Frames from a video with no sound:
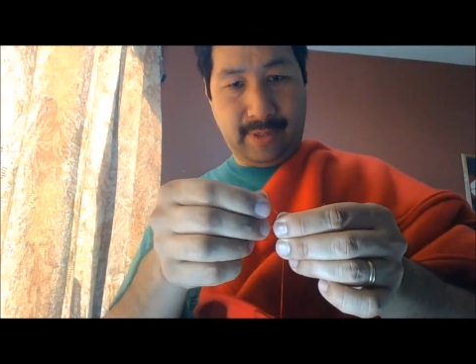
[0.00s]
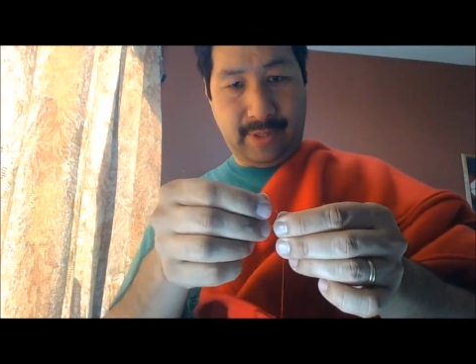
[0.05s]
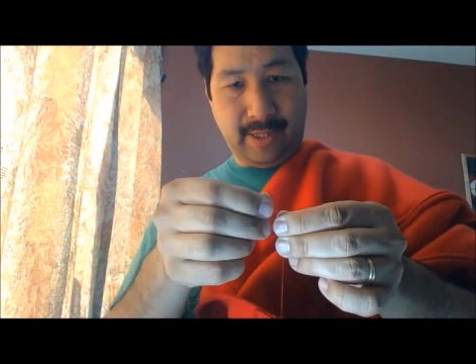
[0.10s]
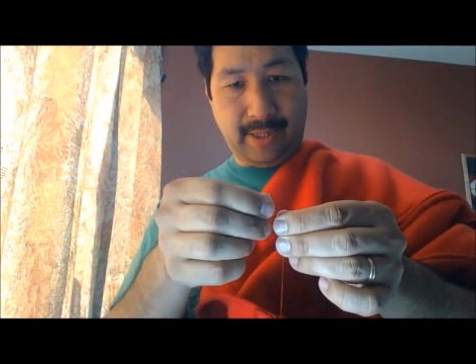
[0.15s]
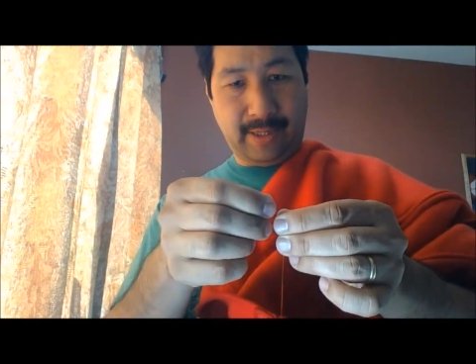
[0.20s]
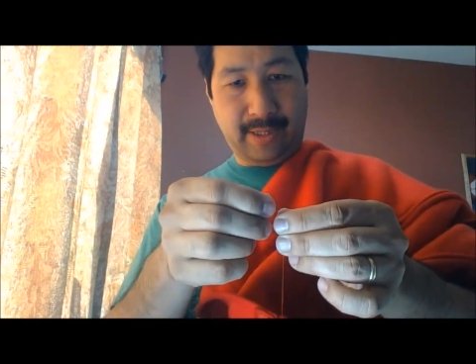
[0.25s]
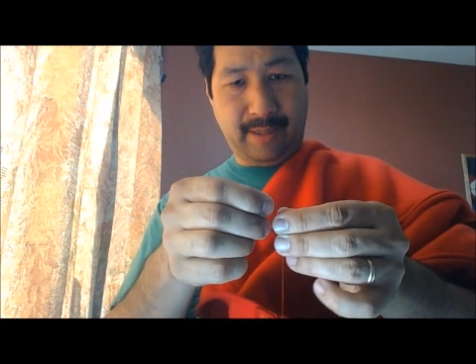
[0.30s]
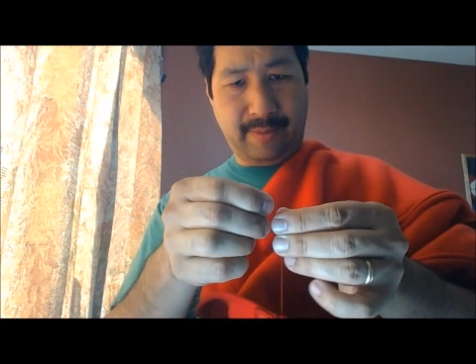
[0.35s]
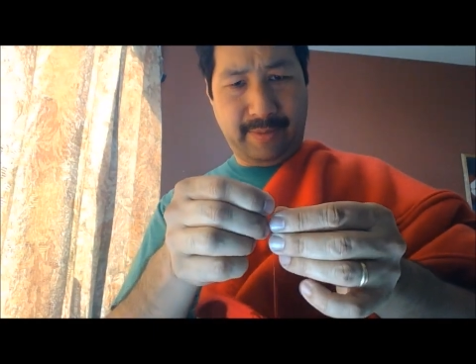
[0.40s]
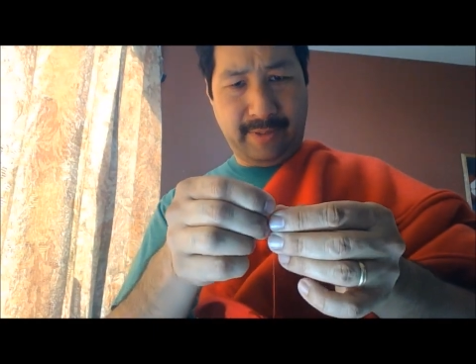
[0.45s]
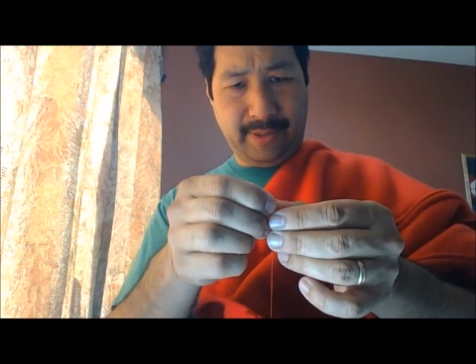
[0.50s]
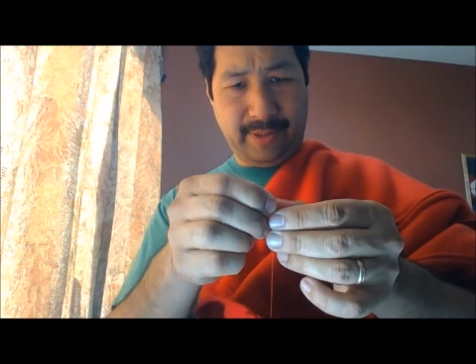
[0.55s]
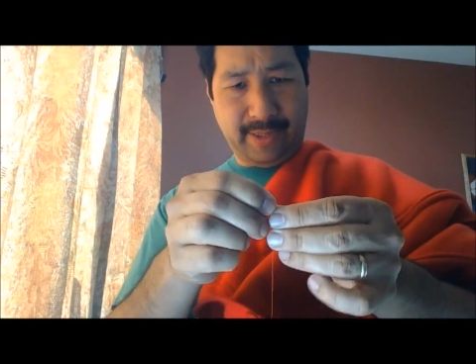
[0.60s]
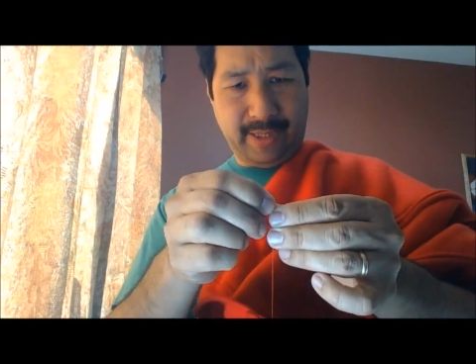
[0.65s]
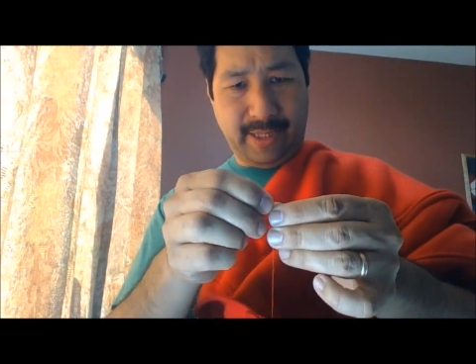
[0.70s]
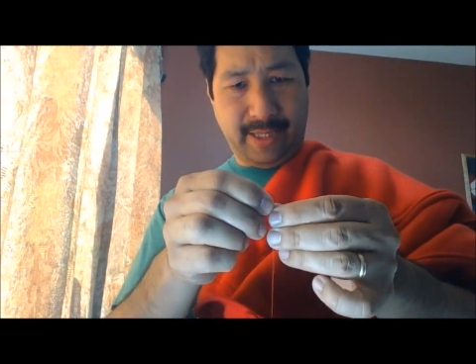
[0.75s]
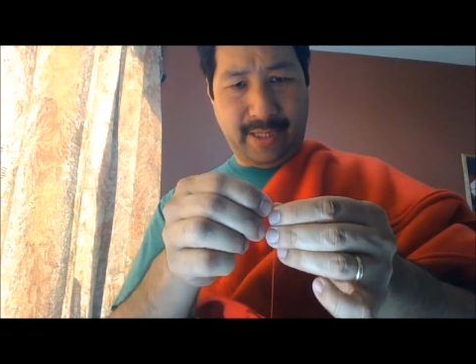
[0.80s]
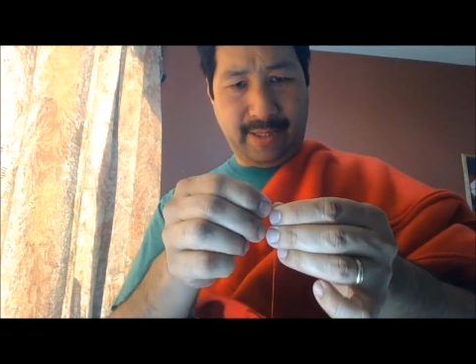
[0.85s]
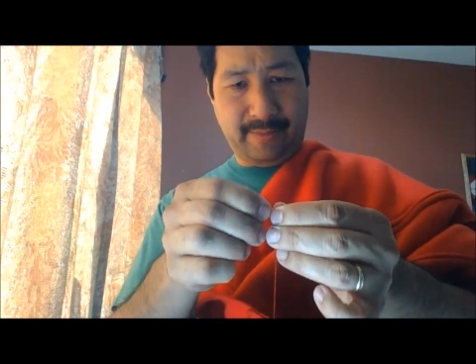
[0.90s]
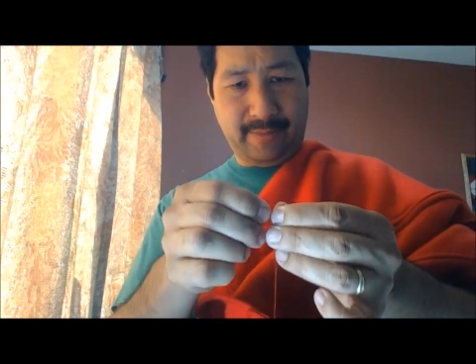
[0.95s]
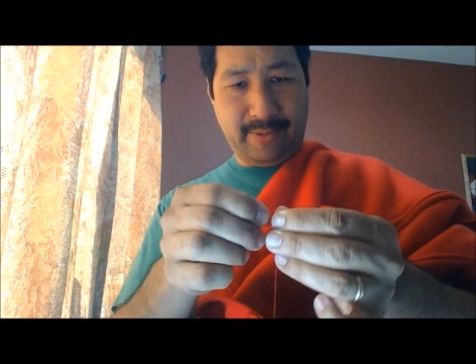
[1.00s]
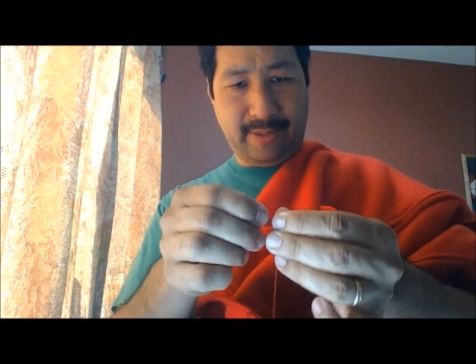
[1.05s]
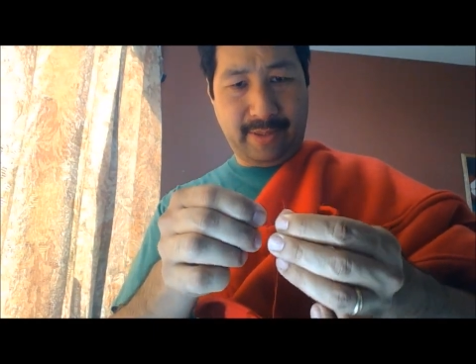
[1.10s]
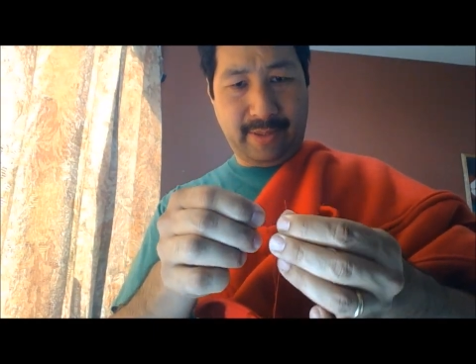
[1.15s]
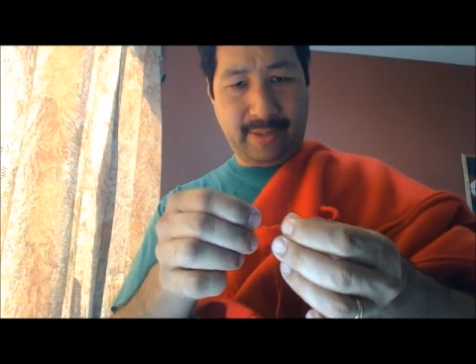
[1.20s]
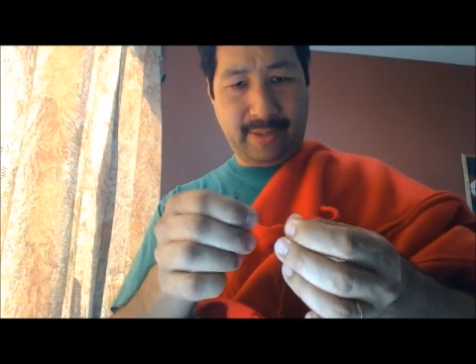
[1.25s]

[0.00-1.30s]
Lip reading: a couple of times.